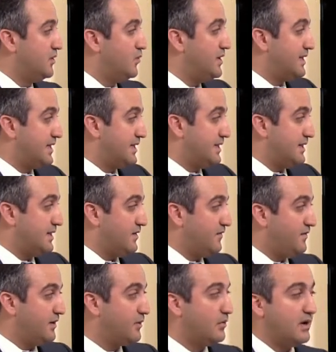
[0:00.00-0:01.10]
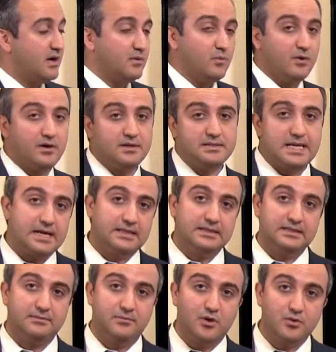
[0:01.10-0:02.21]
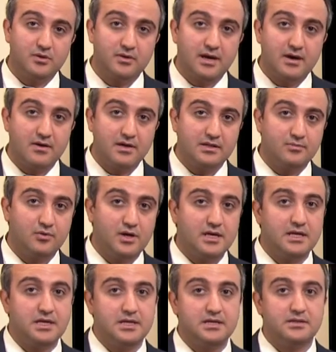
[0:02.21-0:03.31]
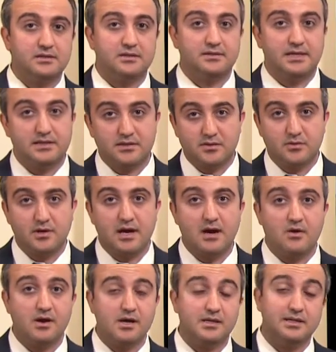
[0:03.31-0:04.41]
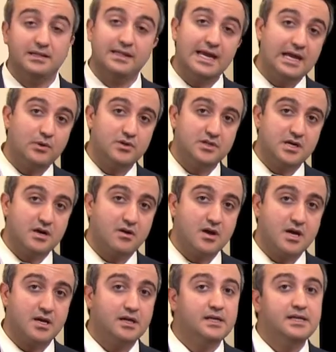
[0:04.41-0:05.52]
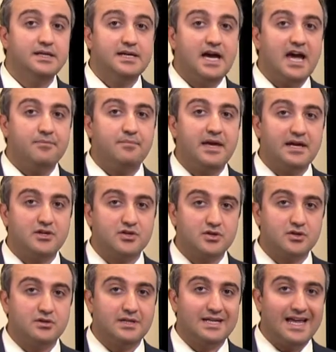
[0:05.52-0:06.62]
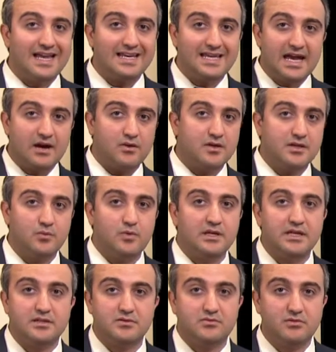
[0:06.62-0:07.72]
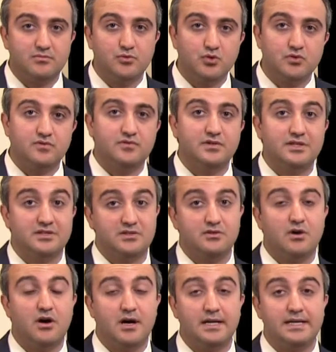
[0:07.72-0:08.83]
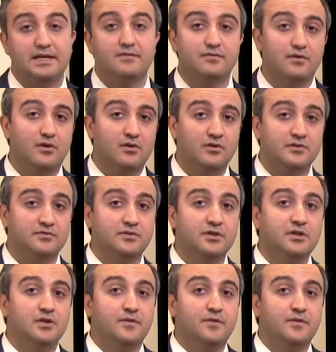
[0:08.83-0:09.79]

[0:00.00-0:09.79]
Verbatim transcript: we can figure out where exactly the motor area of the brain is, the sensory area, the language area, and make sure that any area that we need to remove does not involve